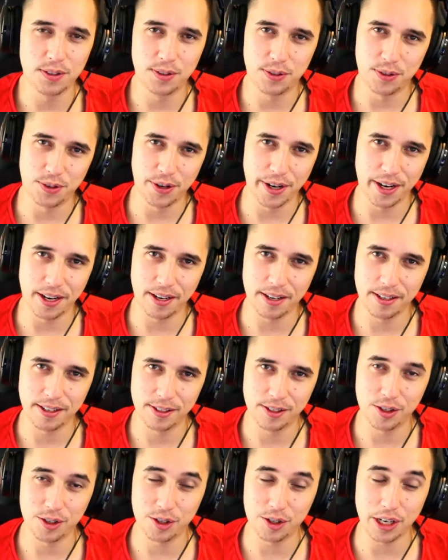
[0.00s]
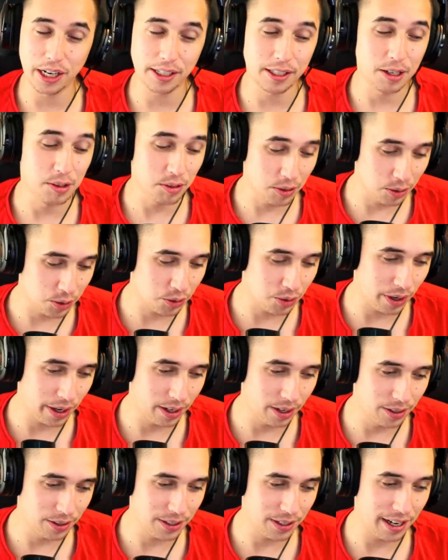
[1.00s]
3. Just checked out those
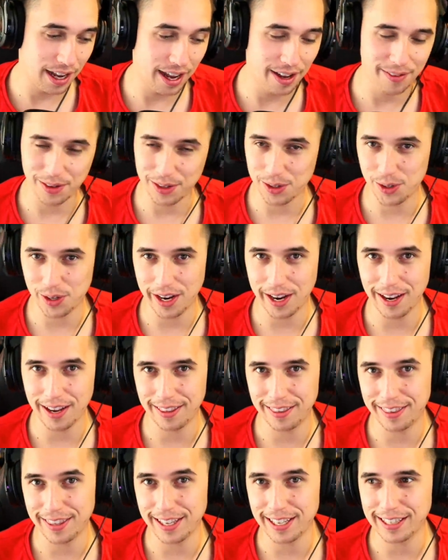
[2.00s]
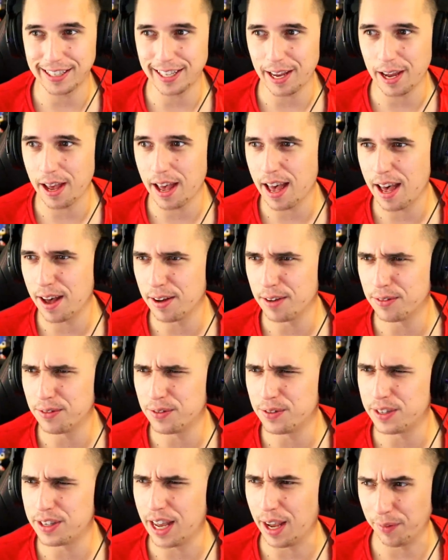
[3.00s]
trailers, and I have to say, I think they
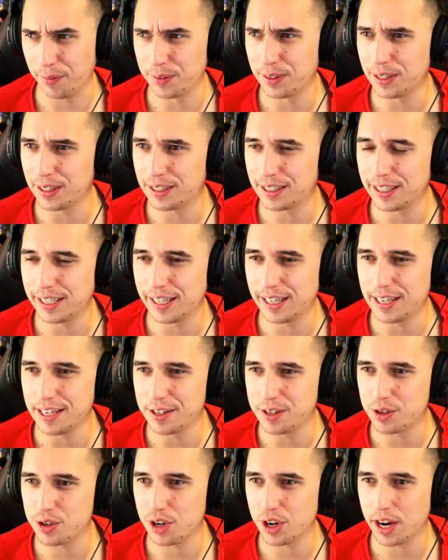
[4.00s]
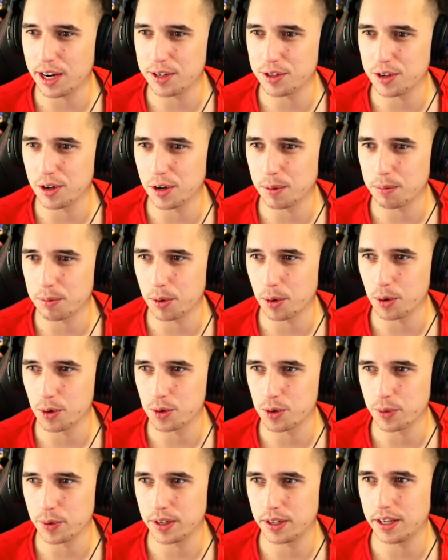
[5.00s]
have definitely changed their
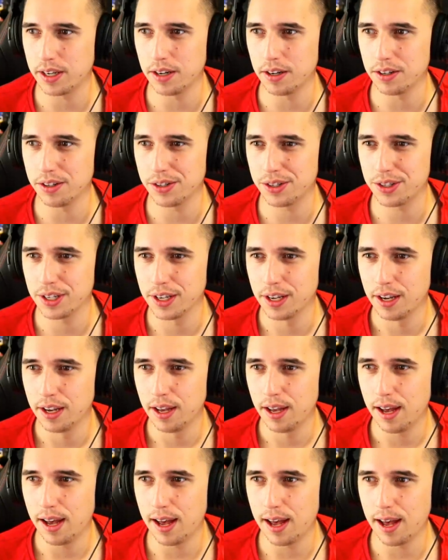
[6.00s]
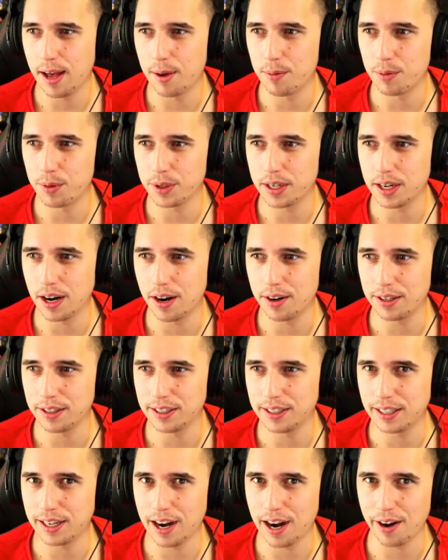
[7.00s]
approach with Gears
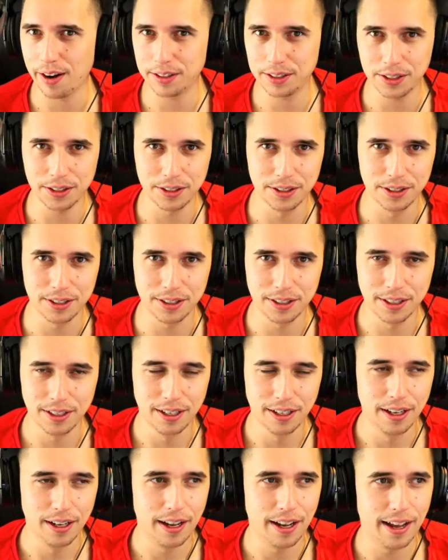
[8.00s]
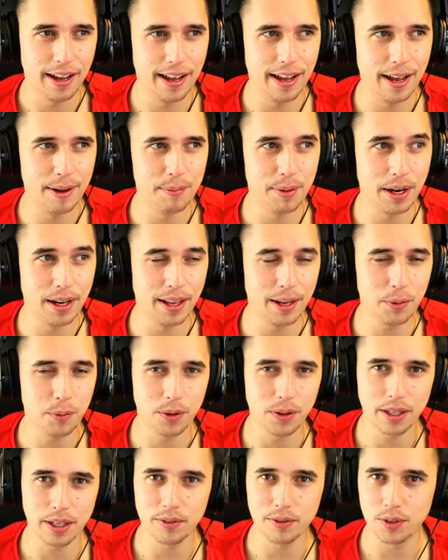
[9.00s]
regarding the characters. I like
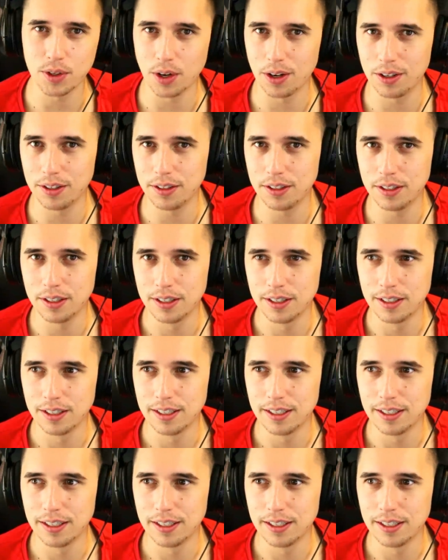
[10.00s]
what they've done